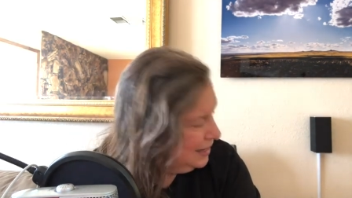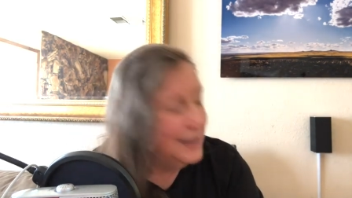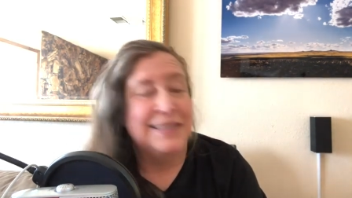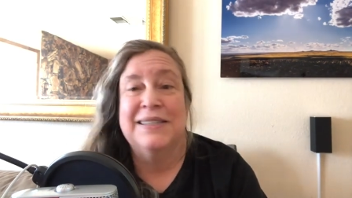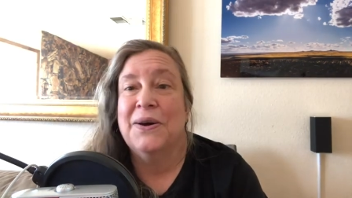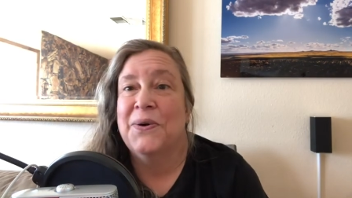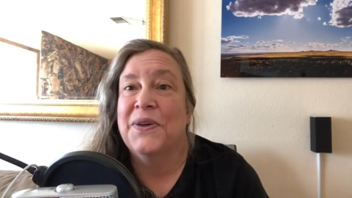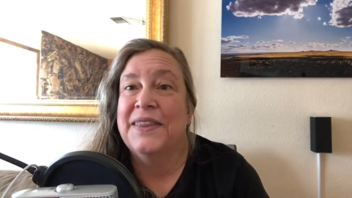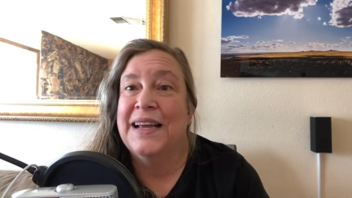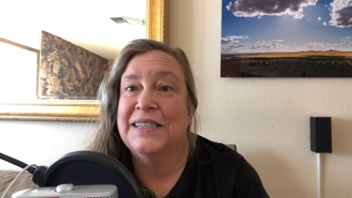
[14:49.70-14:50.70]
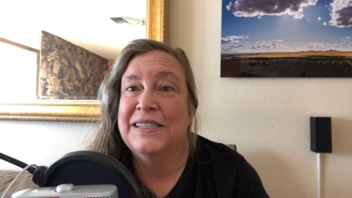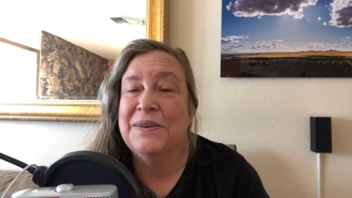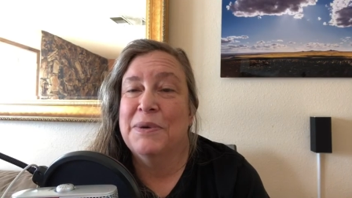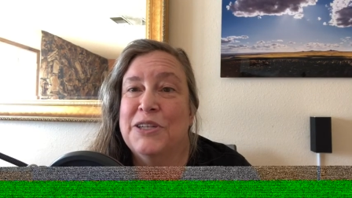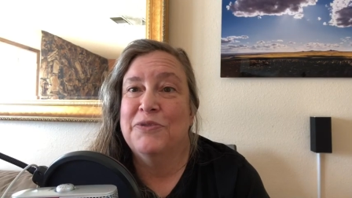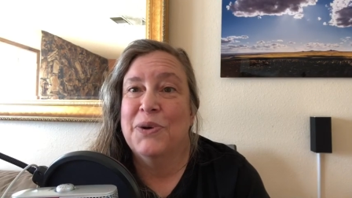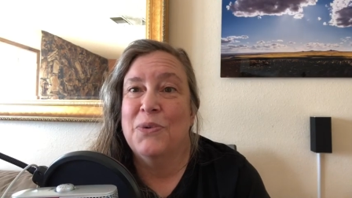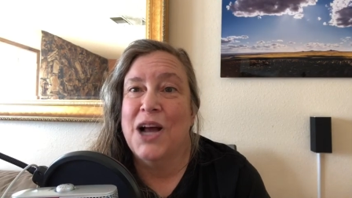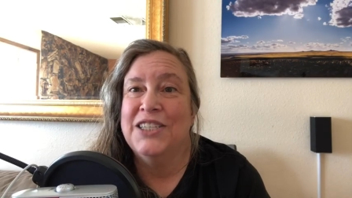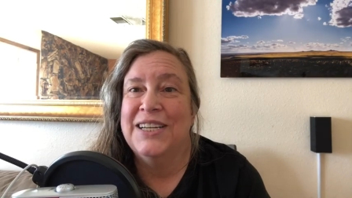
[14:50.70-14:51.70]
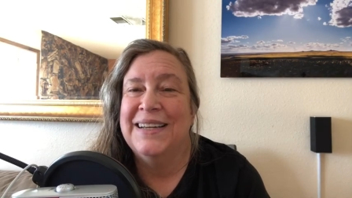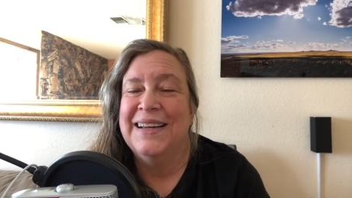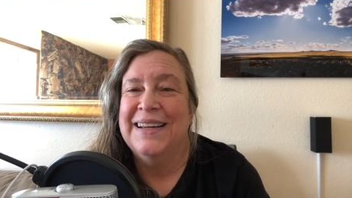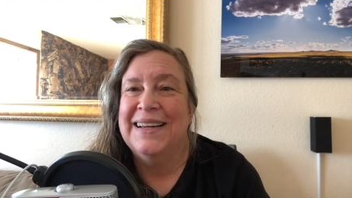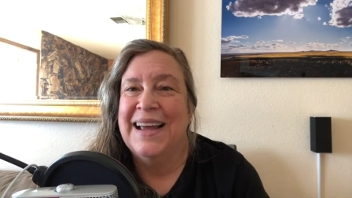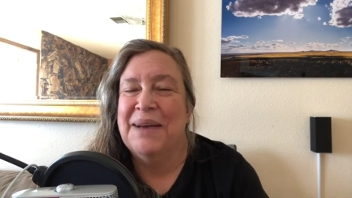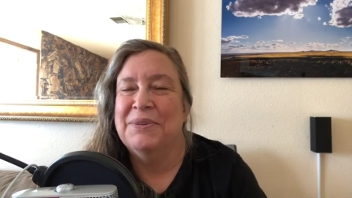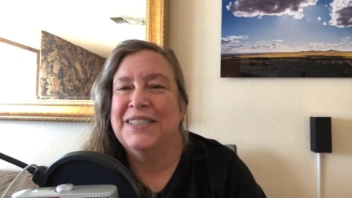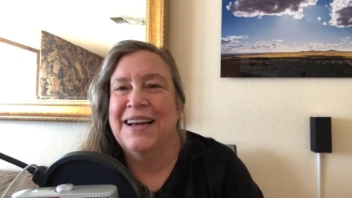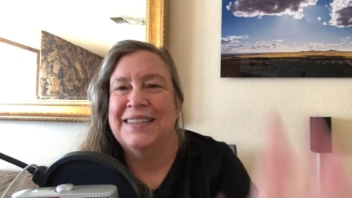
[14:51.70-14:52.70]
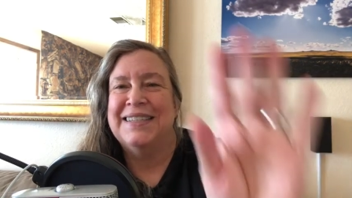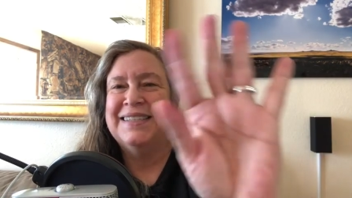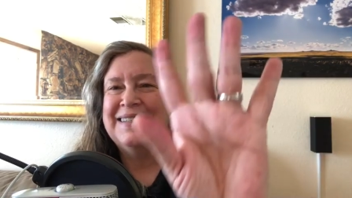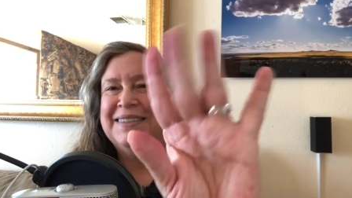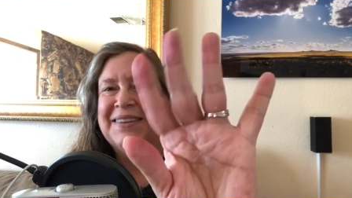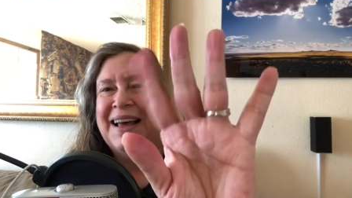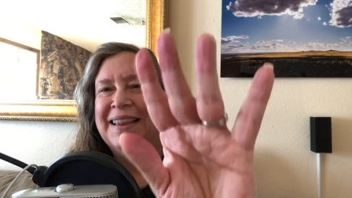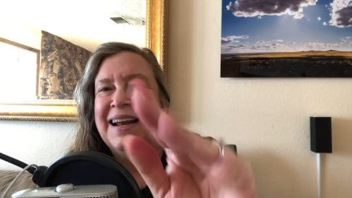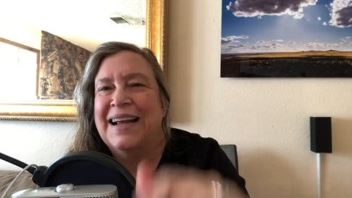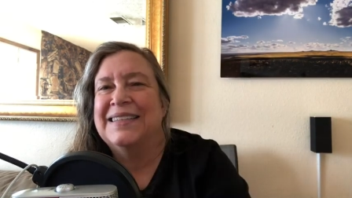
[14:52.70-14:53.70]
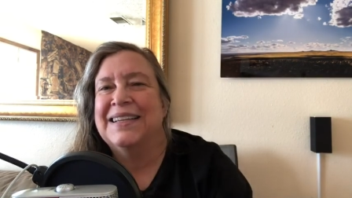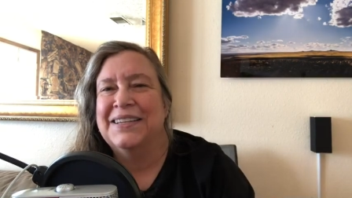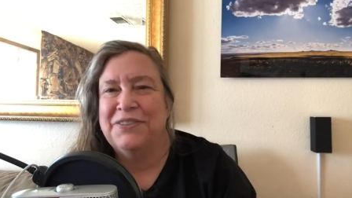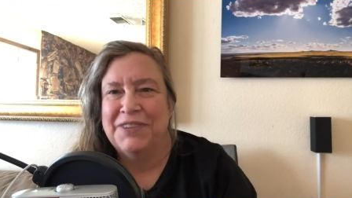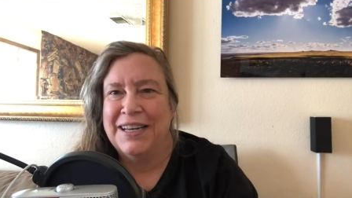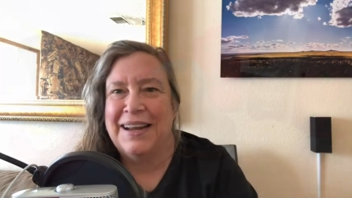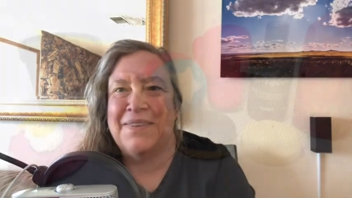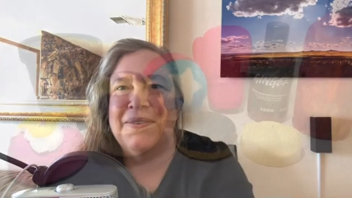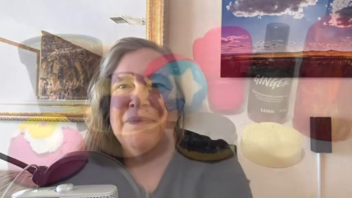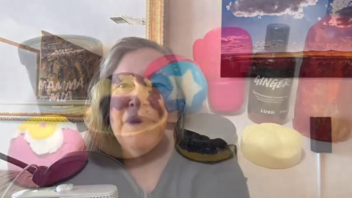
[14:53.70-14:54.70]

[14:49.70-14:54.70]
So thanks so much for watching, and we'll talk to you soon on the next Lush video.